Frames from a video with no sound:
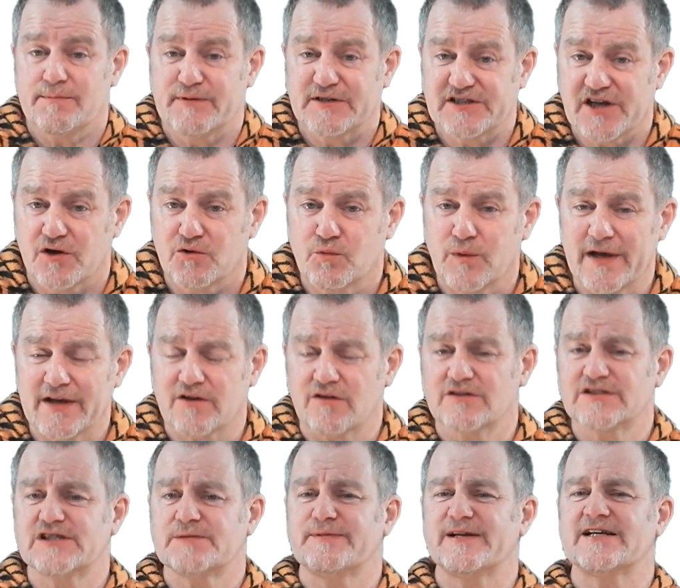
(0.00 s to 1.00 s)
episode, we're
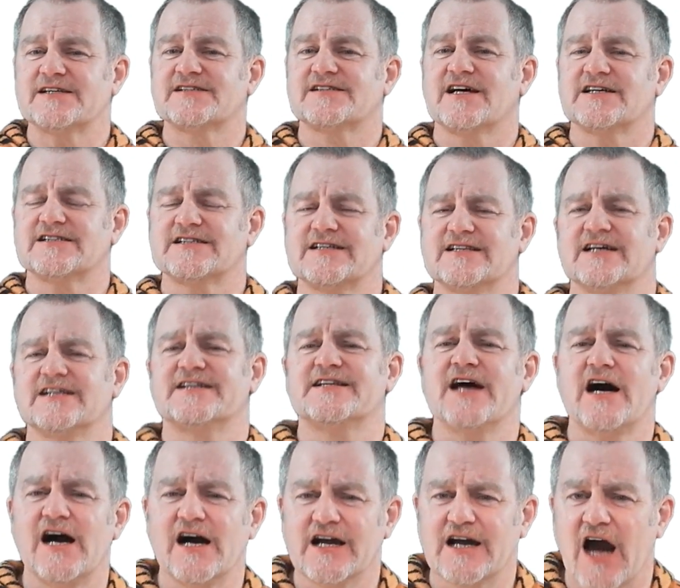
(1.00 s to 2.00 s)
going to be discussing the
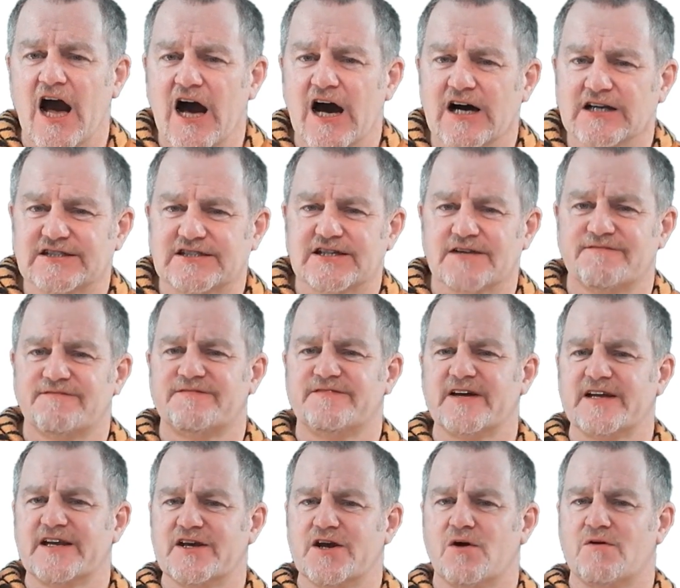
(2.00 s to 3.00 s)
dark arts of
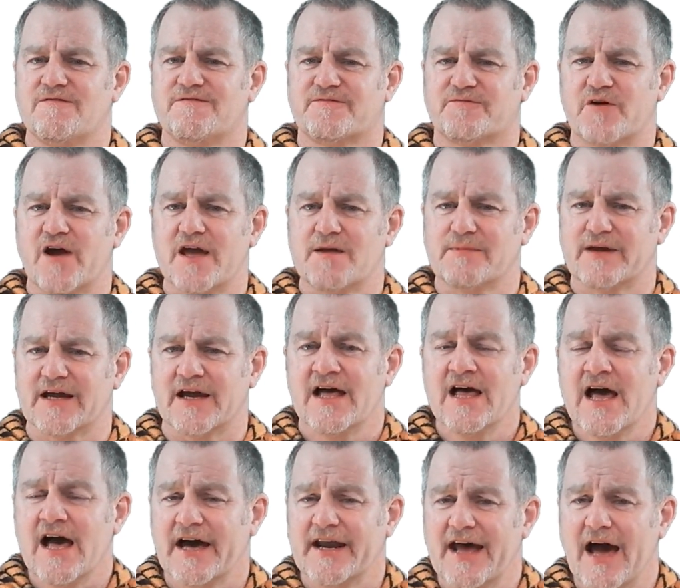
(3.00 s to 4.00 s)
video framing
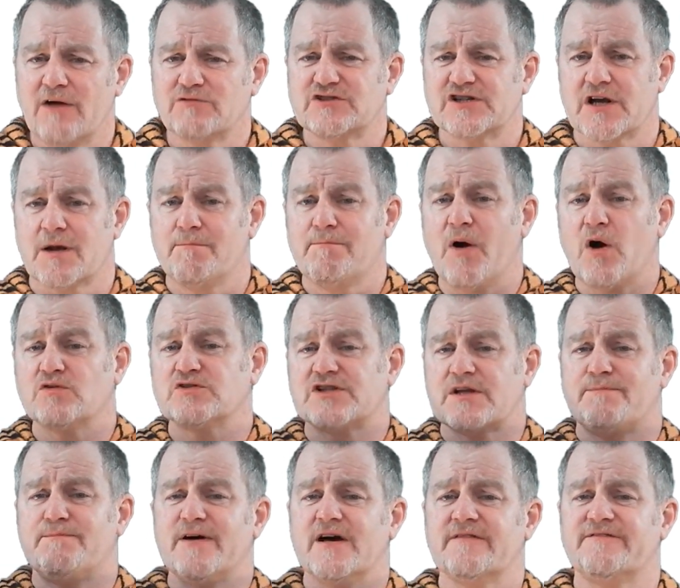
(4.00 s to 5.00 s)
and how to compose
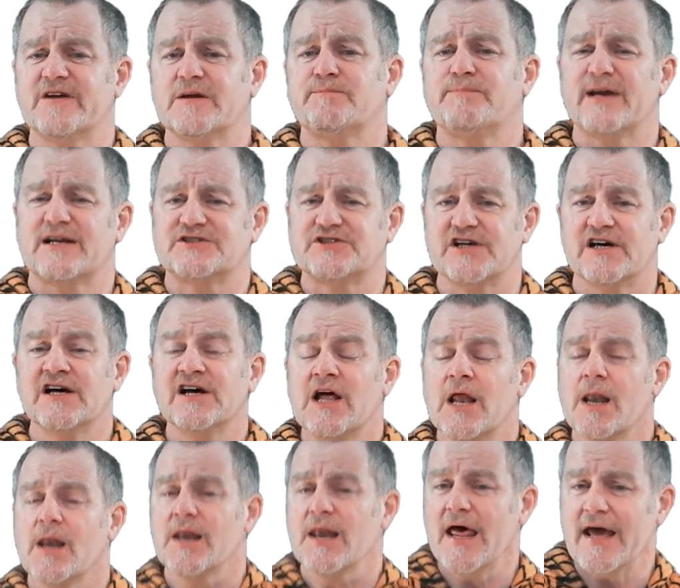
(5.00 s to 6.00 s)
the perfect picture
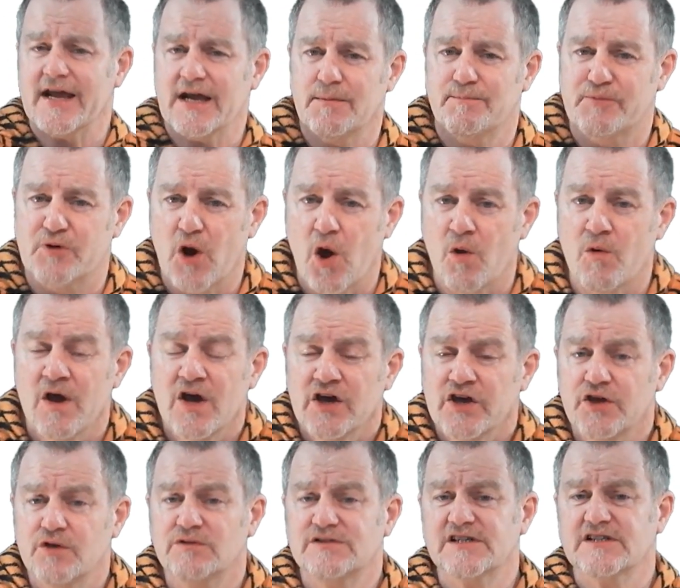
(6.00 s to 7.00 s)
like a pro
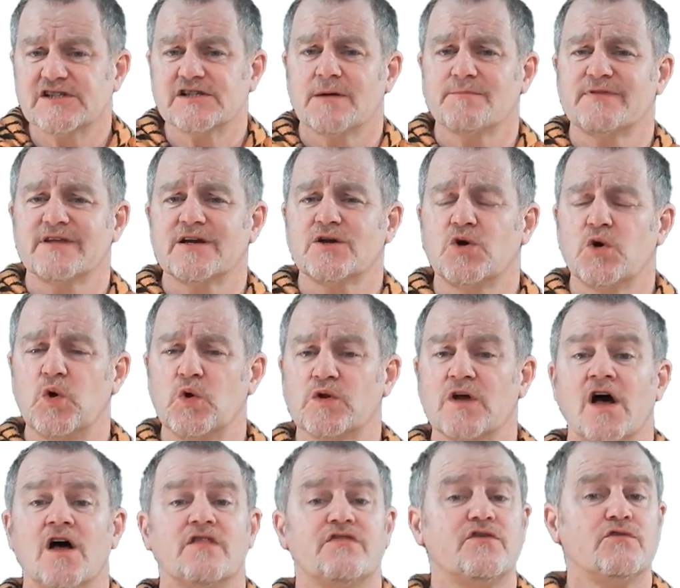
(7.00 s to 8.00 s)
using something
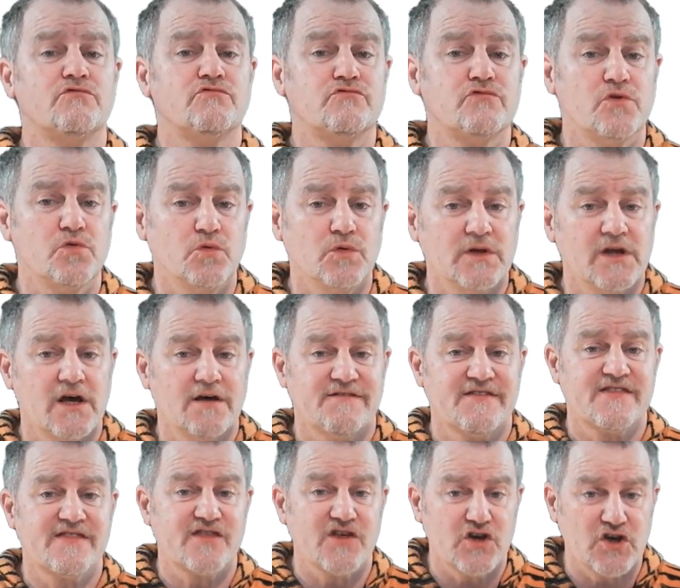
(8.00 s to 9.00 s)
called the rule of
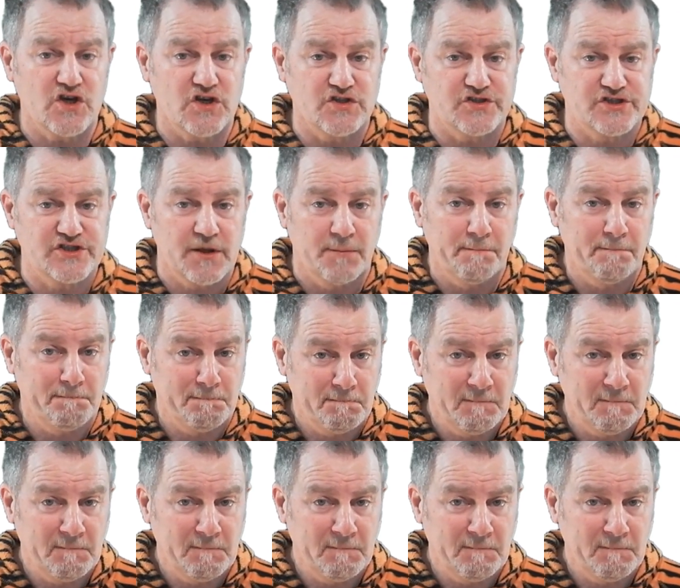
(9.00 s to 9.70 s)
thirds.